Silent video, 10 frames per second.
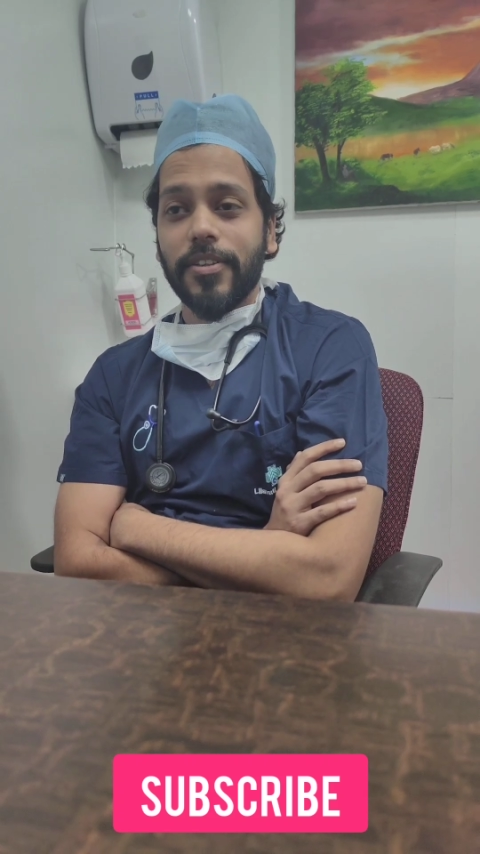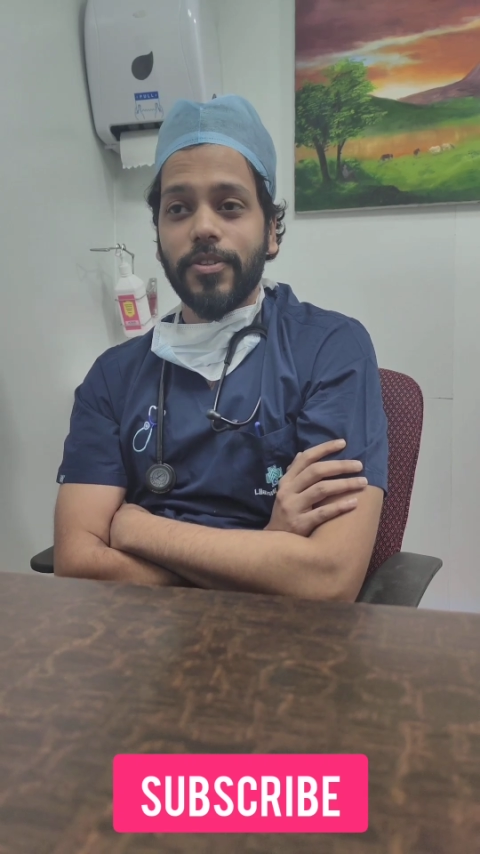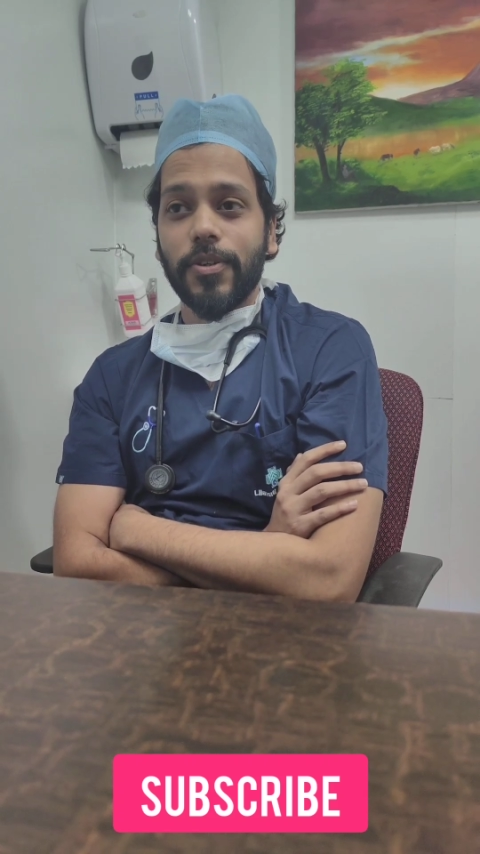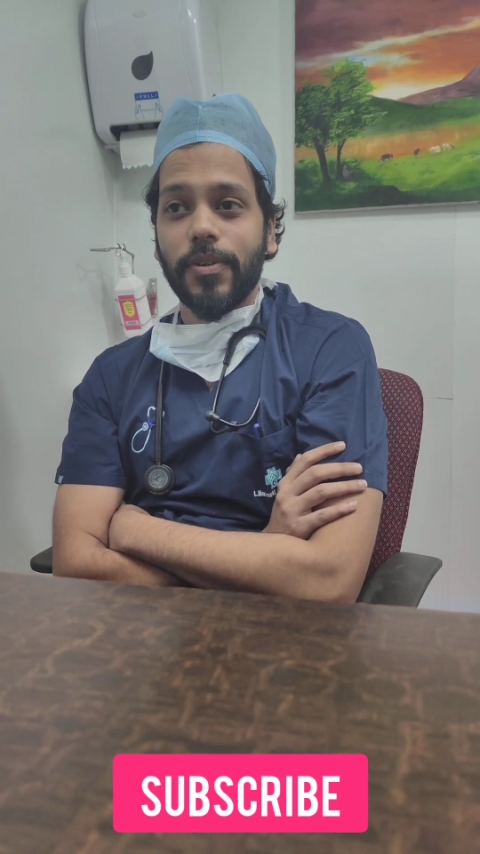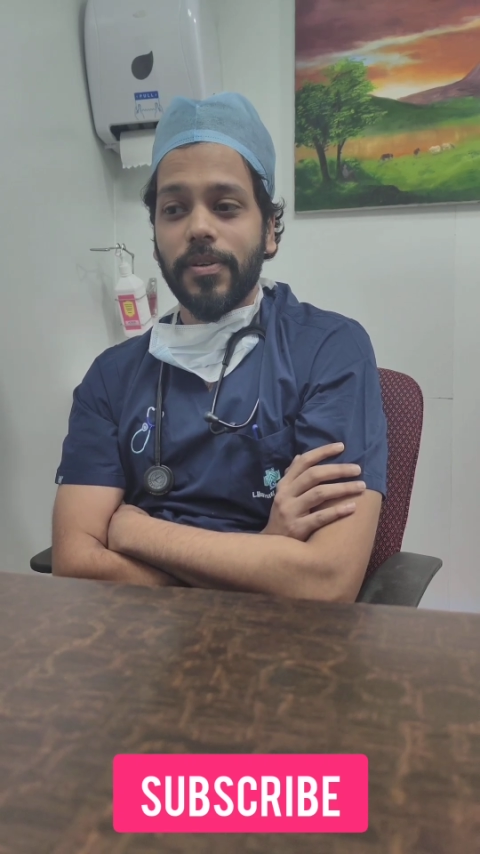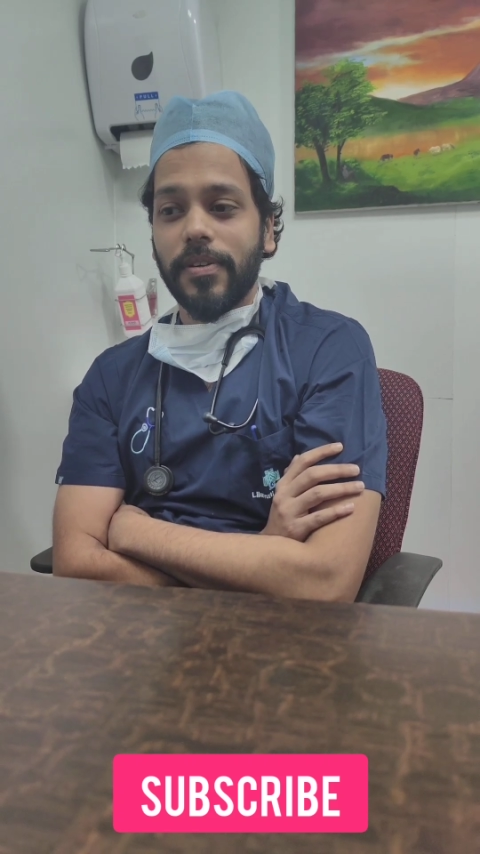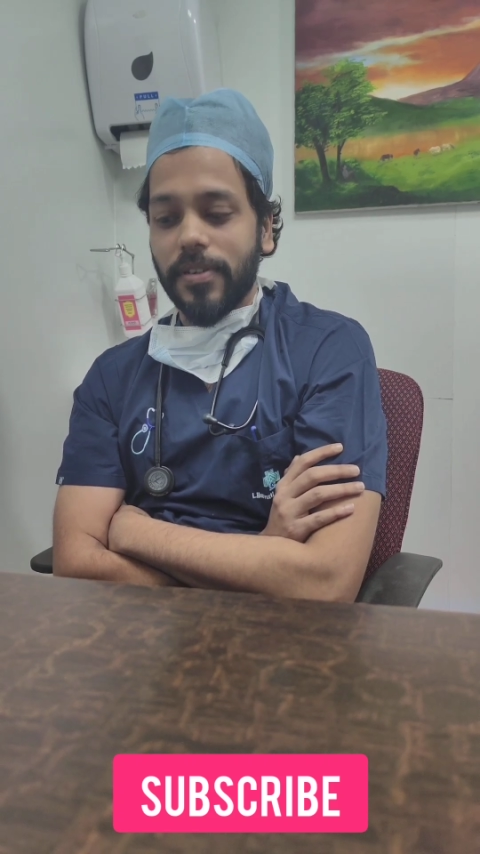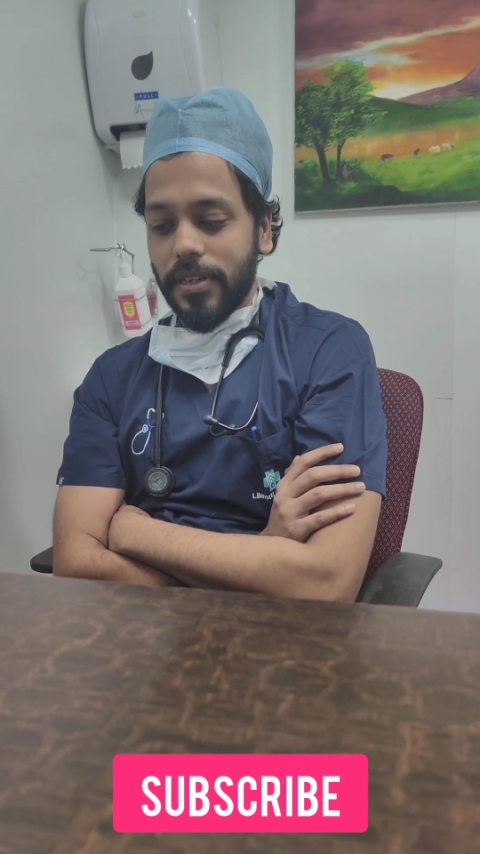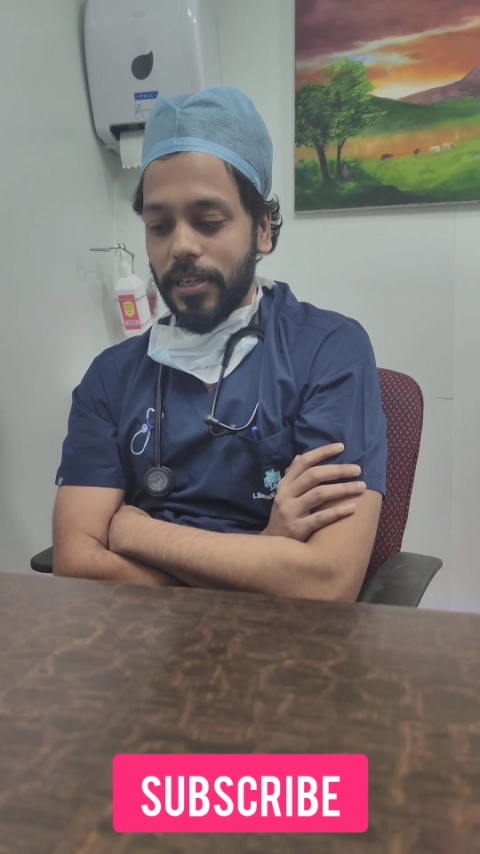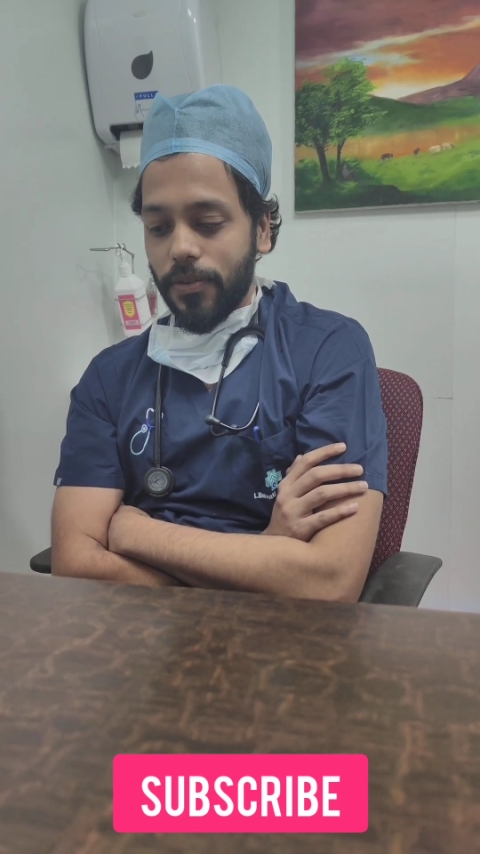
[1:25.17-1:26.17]

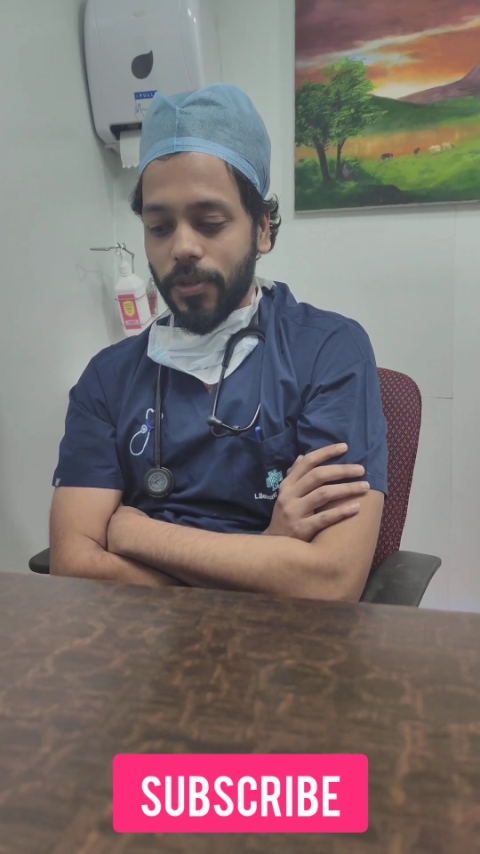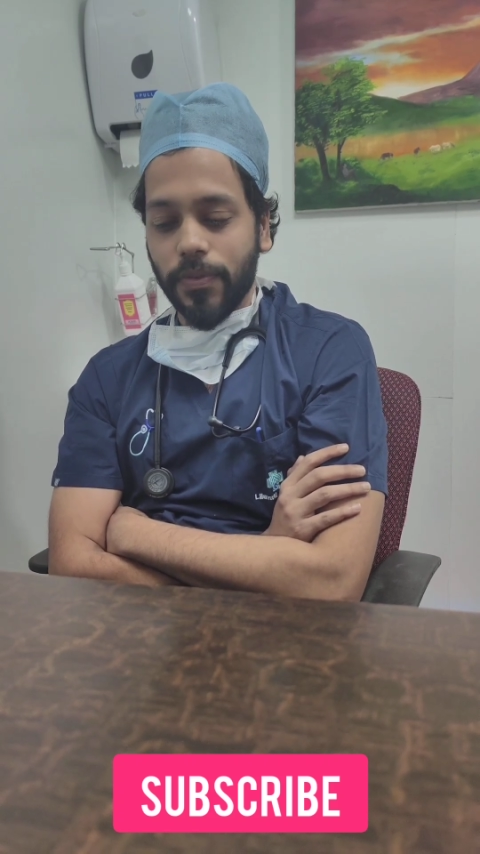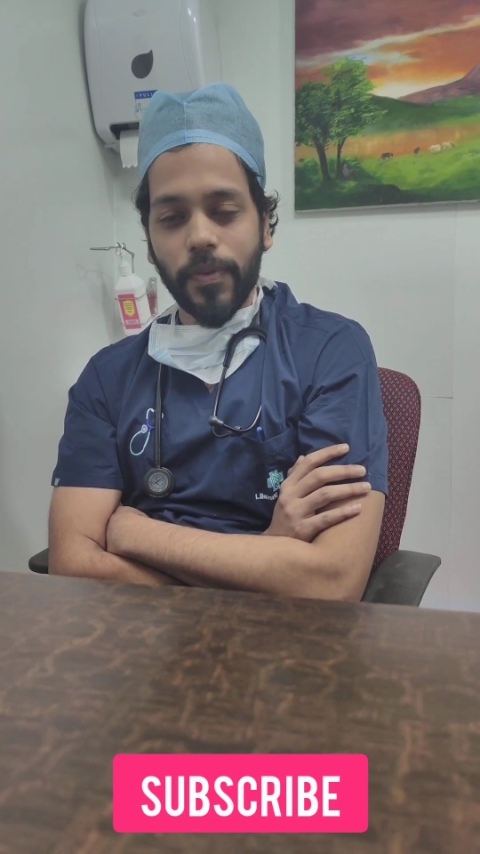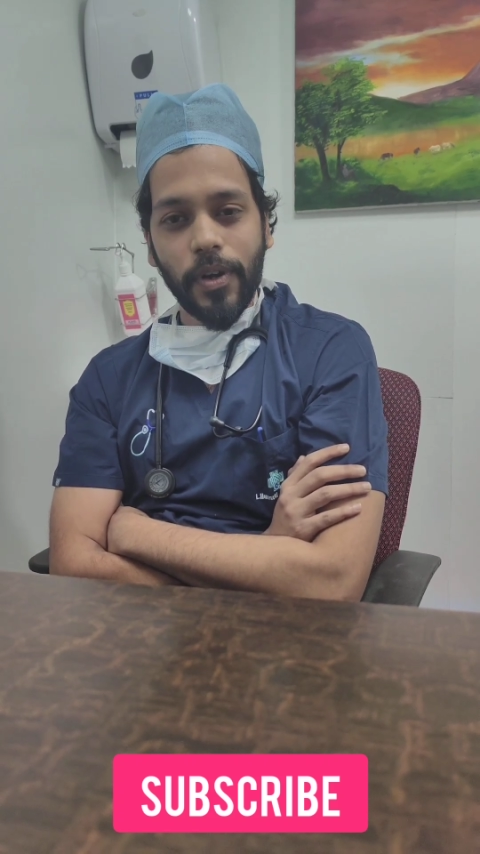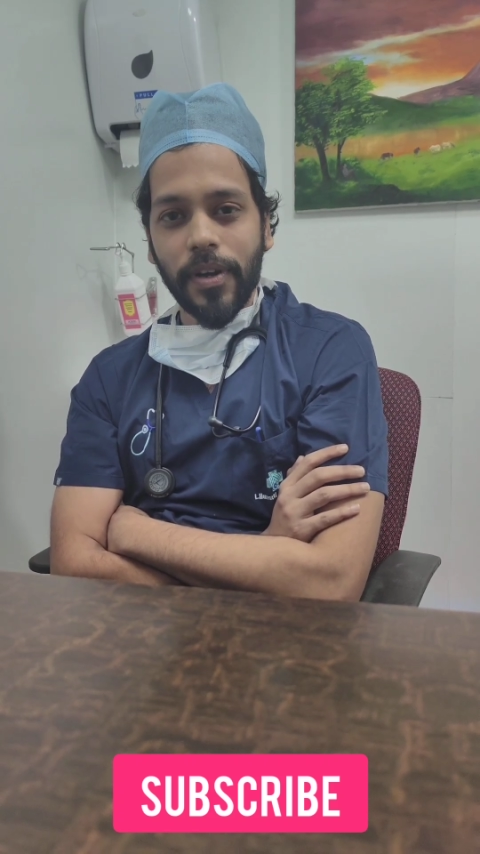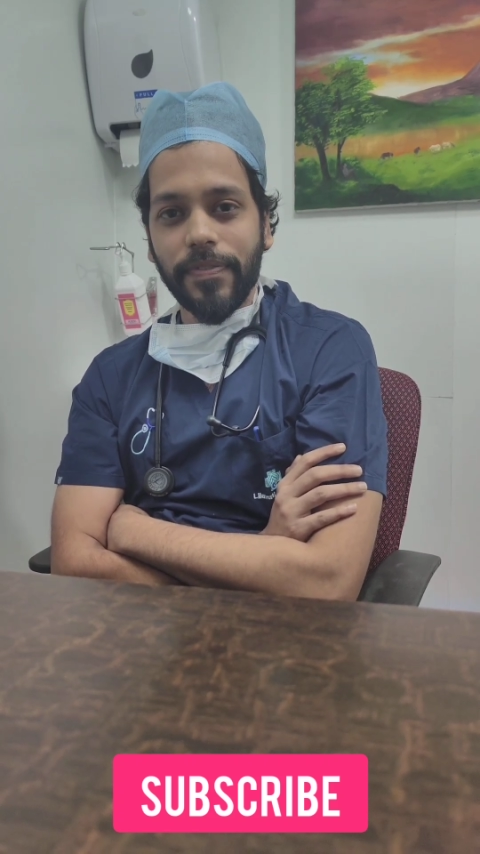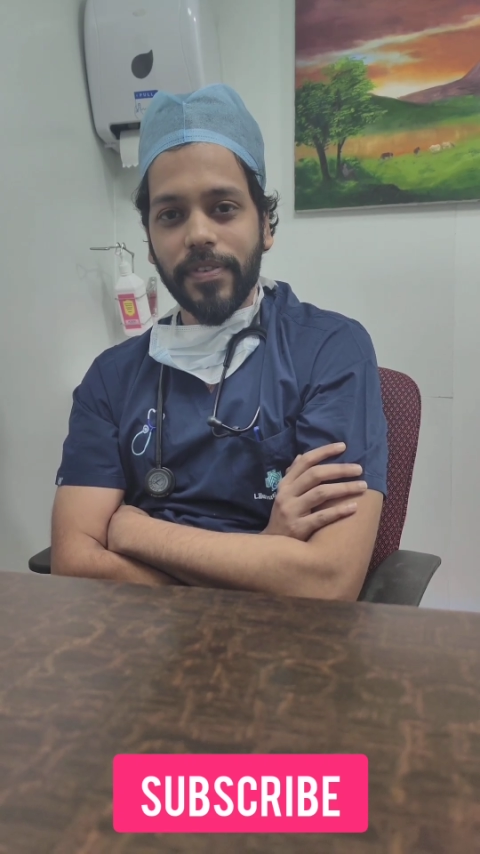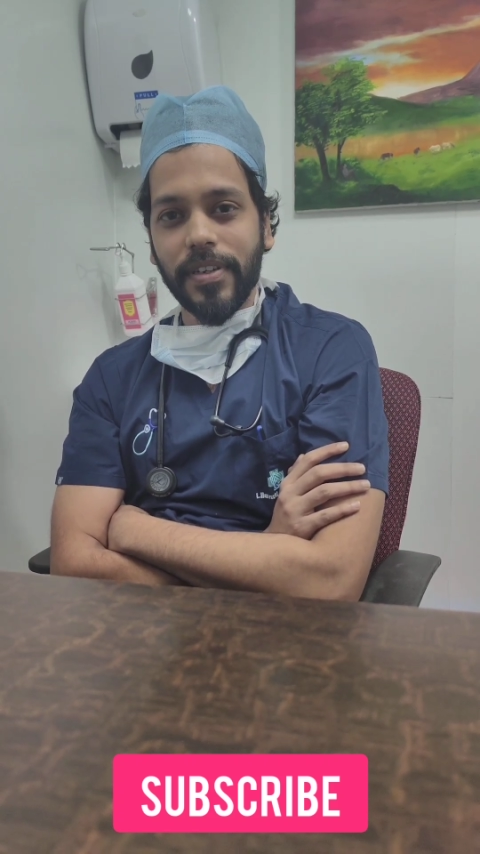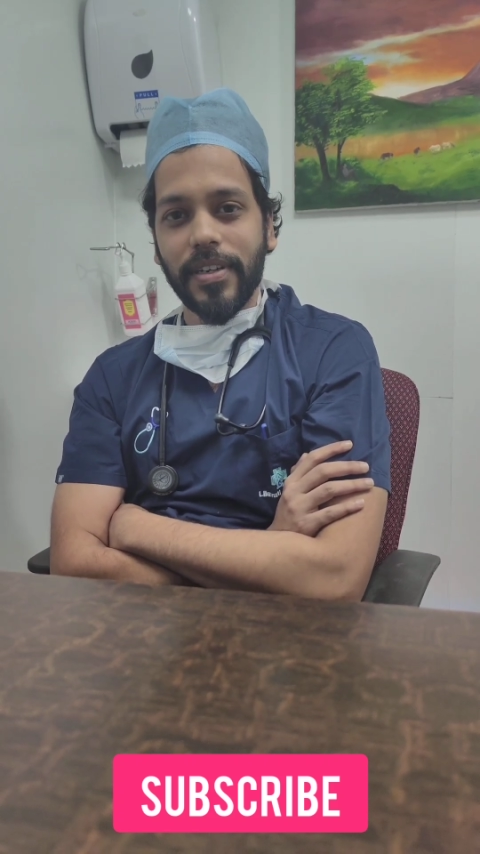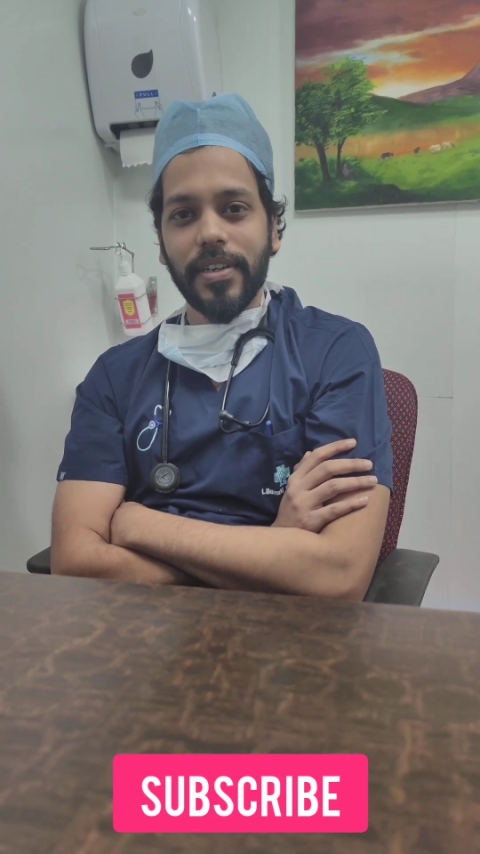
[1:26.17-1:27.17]
So it was full
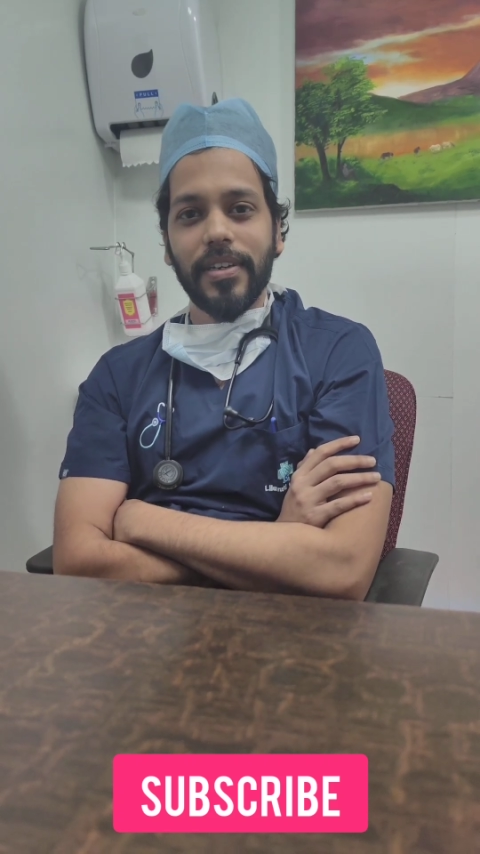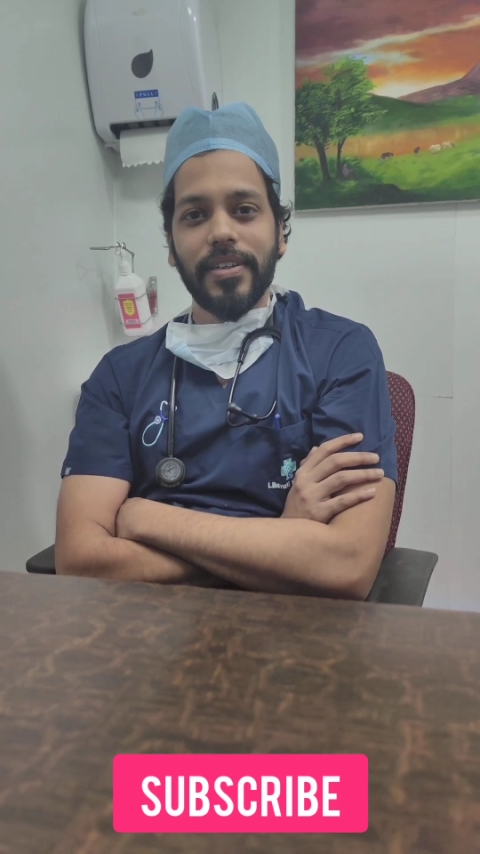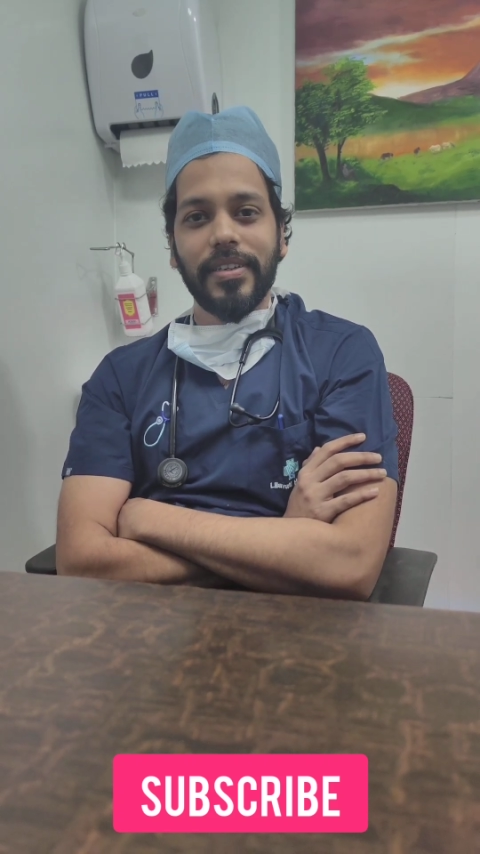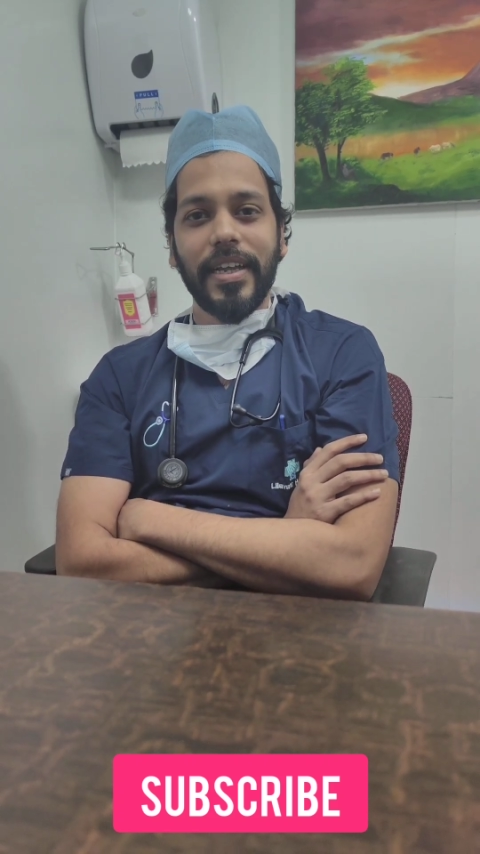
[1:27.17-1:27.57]
of